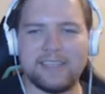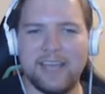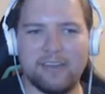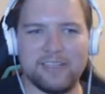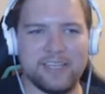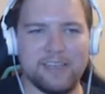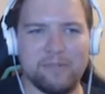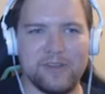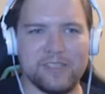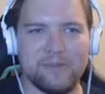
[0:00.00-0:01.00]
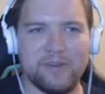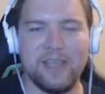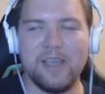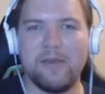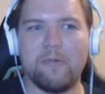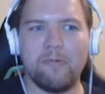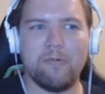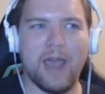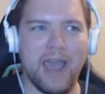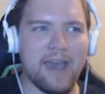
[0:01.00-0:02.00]
tell it to the principal.
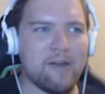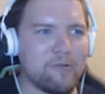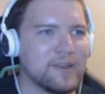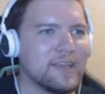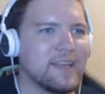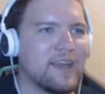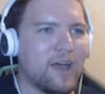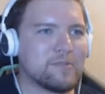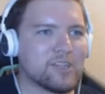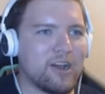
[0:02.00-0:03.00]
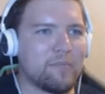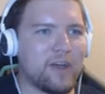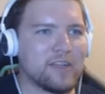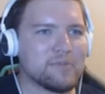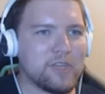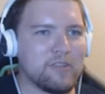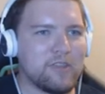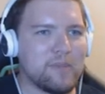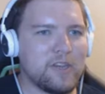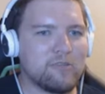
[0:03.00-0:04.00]
Wow. I'm sorry, Bugs, but you
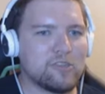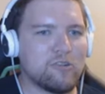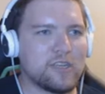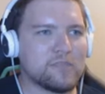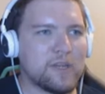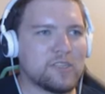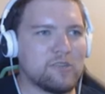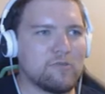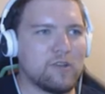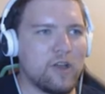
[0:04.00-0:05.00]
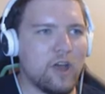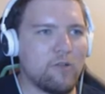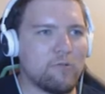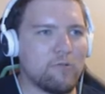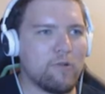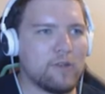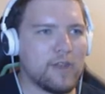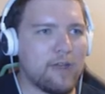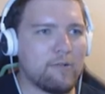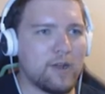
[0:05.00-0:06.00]
leave me no choice but to... Oh,
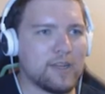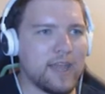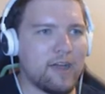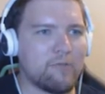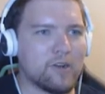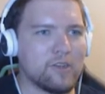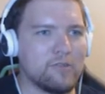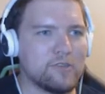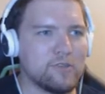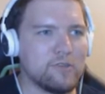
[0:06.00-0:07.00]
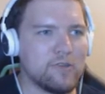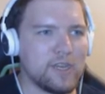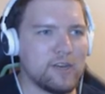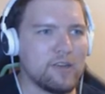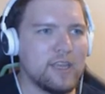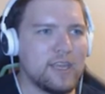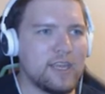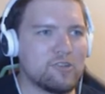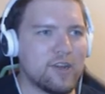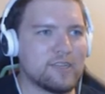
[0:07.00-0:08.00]
now, what now? What are you two doing here?
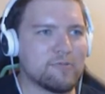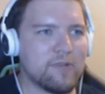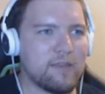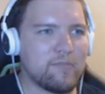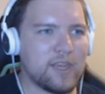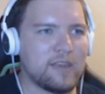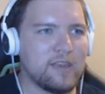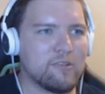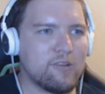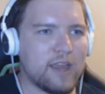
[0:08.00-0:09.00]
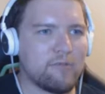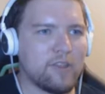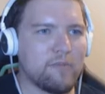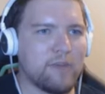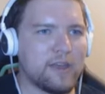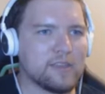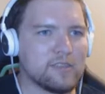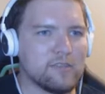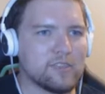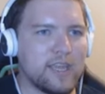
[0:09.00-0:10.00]
You tried to rape me. Great. Well then, Bugs,
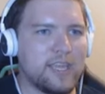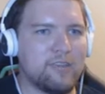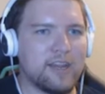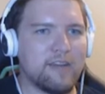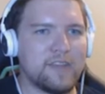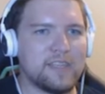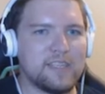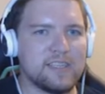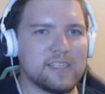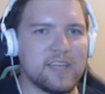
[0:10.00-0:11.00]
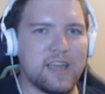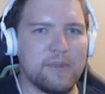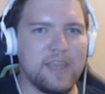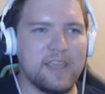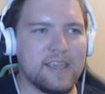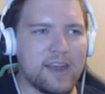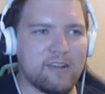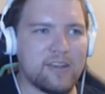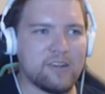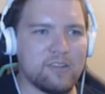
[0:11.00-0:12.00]
it looks like you get off easy this time. Get
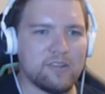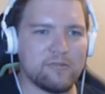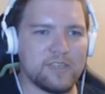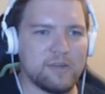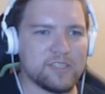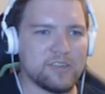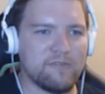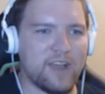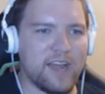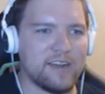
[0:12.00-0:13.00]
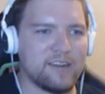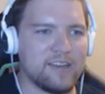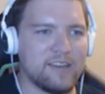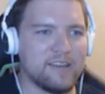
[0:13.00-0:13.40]
out of here, you little dumpster fire.